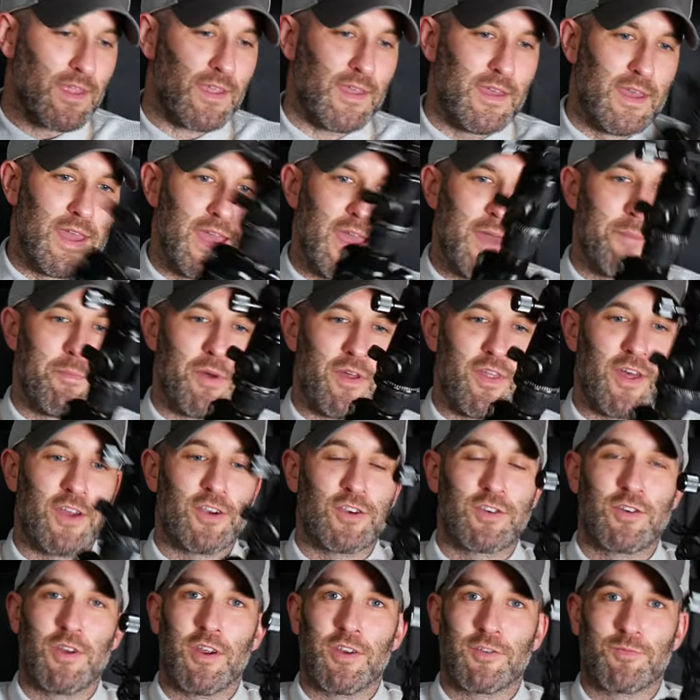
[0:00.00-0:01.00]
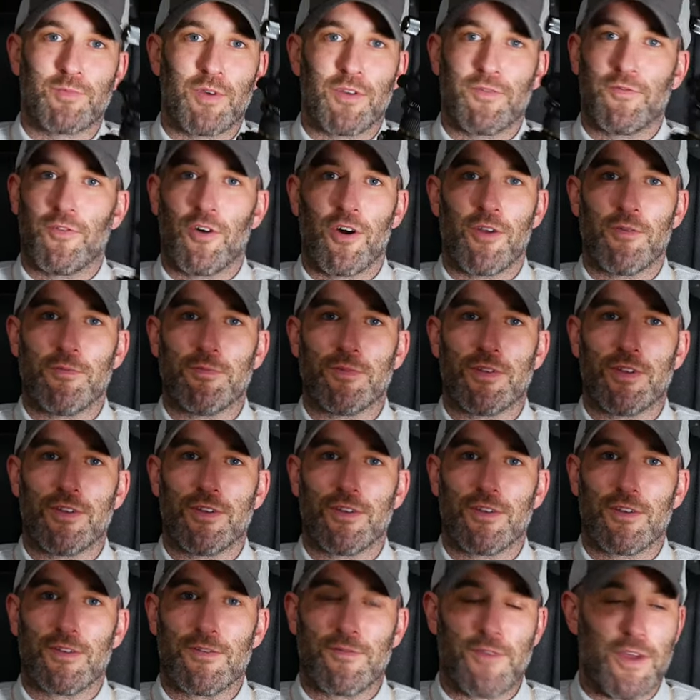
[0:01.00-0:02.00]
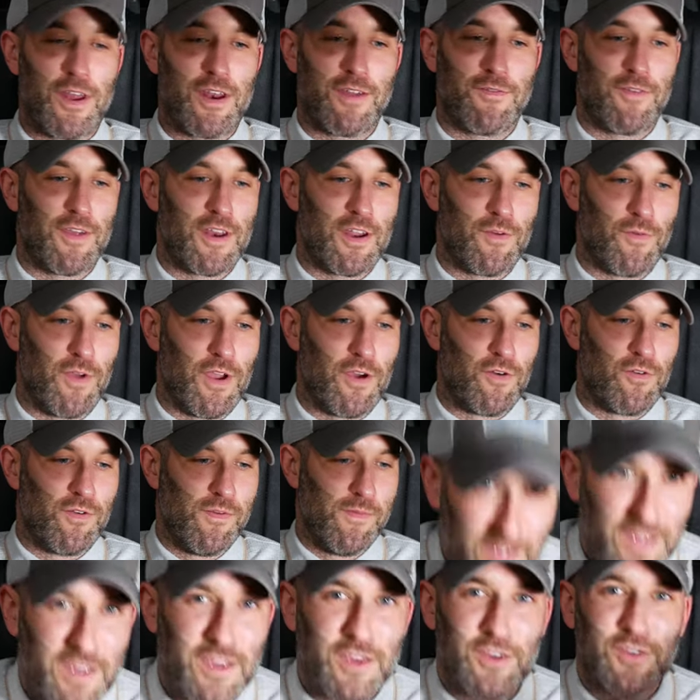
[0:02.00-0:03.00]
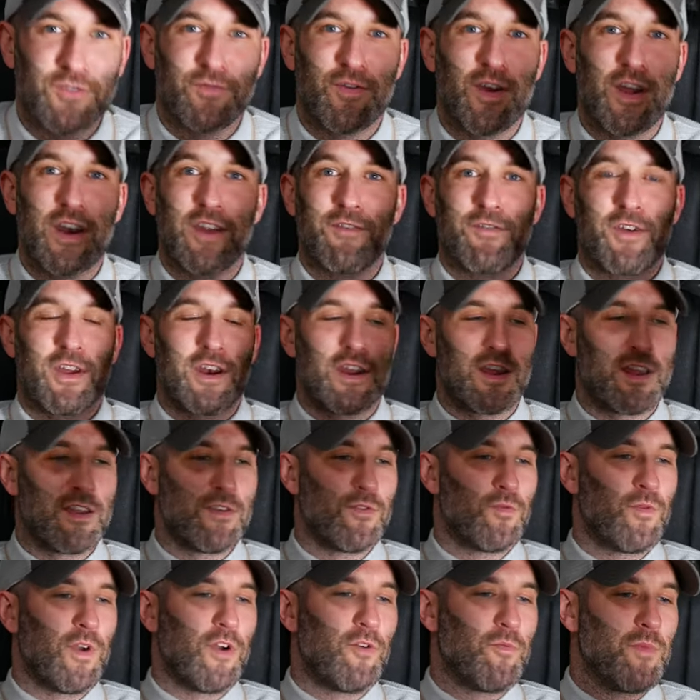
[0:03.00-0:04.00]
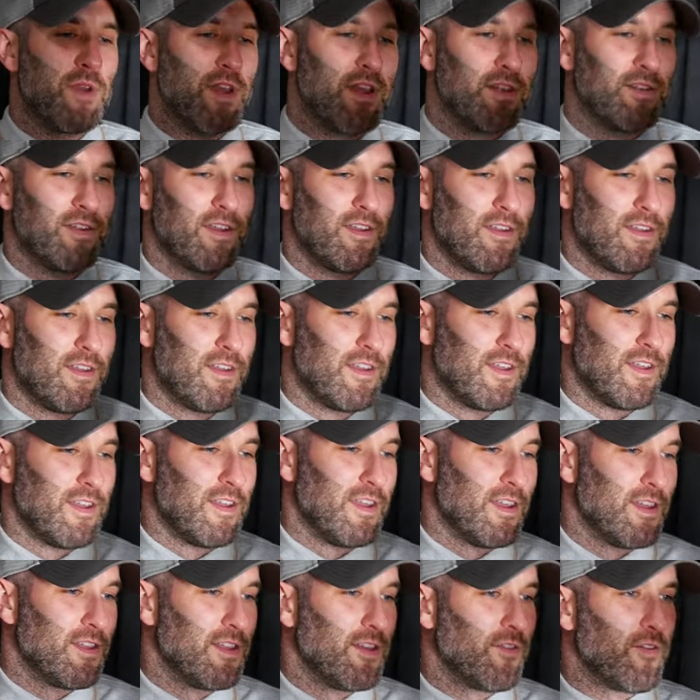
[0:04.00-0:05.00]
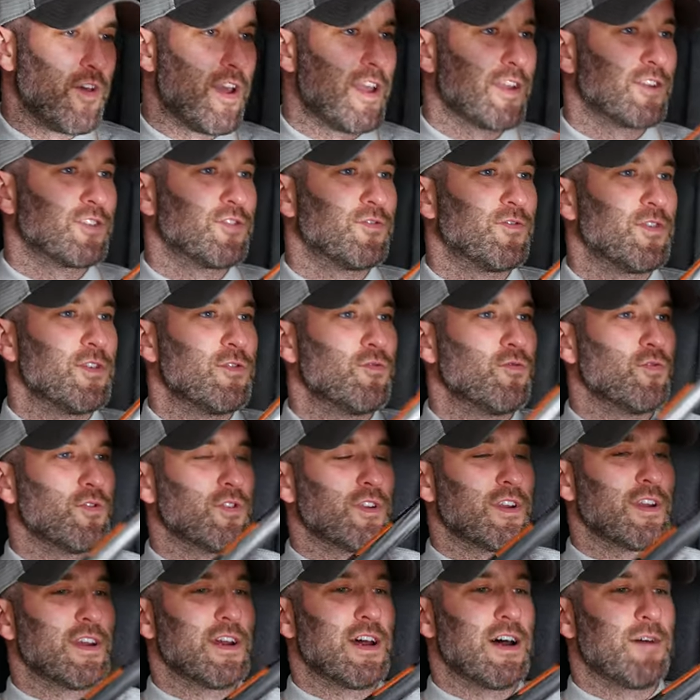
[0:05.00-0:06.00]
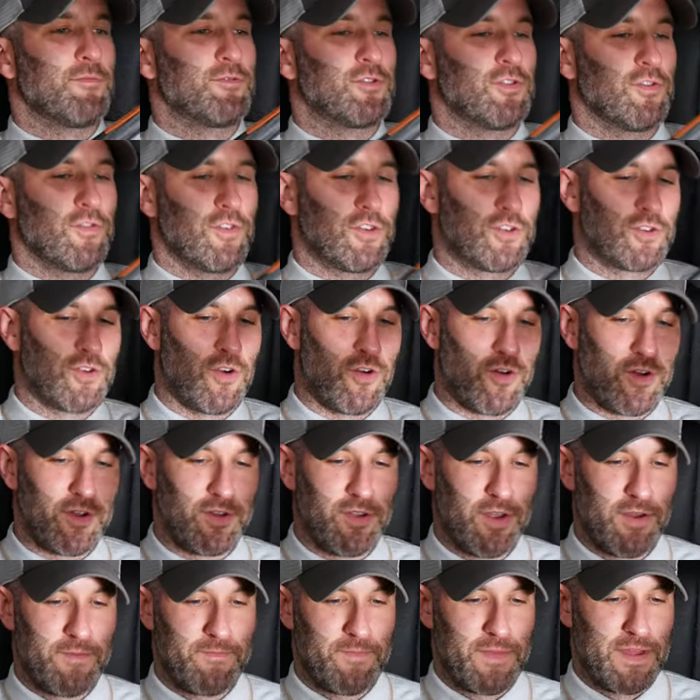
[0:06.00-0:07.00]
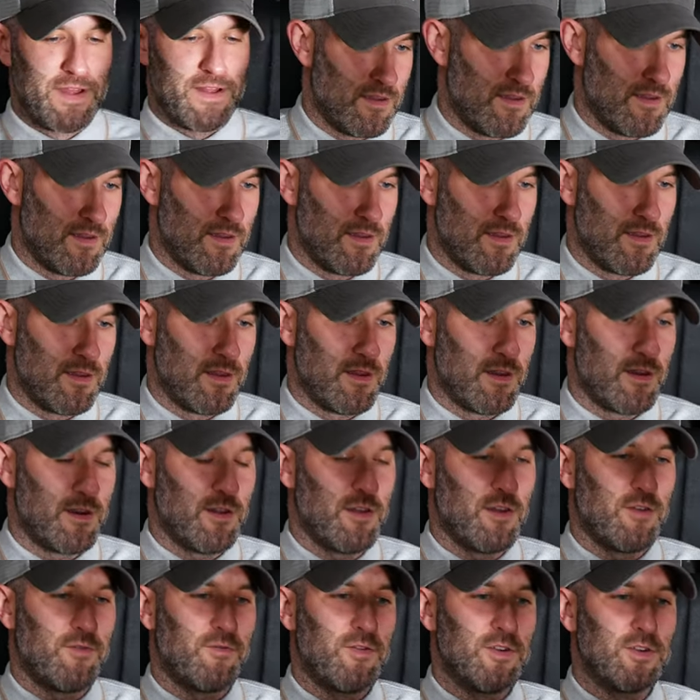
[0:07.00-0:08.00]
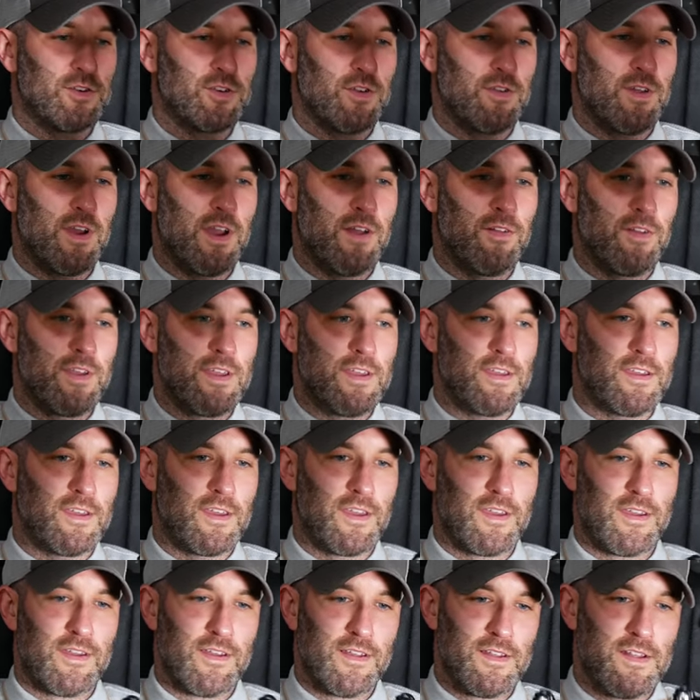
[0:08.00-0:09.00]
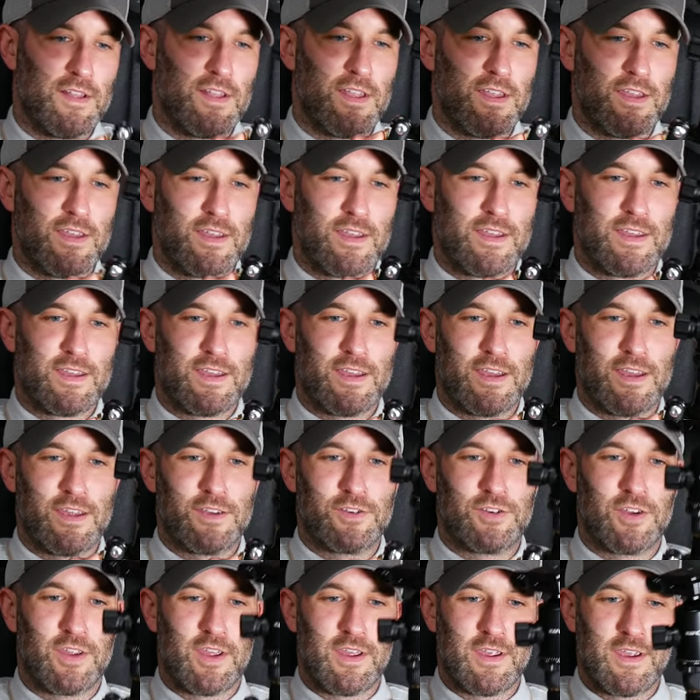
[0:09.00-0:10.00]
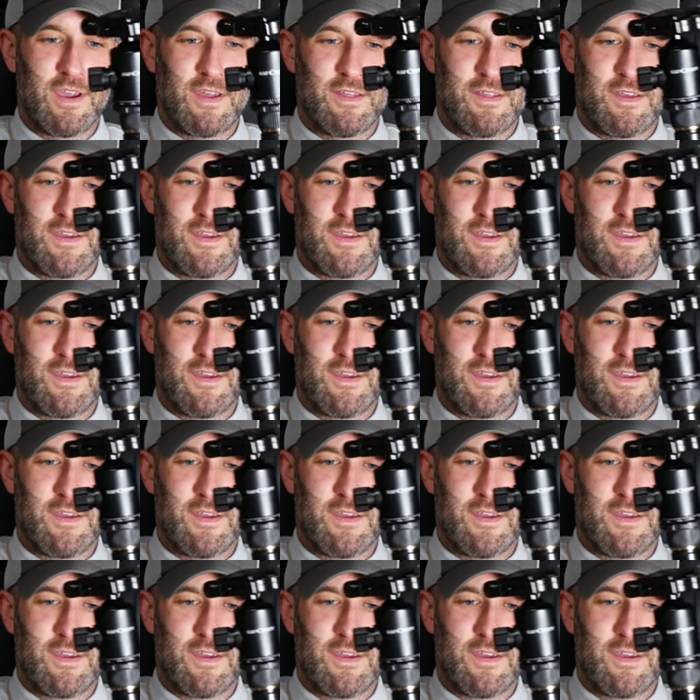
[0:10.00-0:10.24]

But this has performed very, very well. It's very, very well made. The legs feel absolutely solid. Another feature that I like is you can get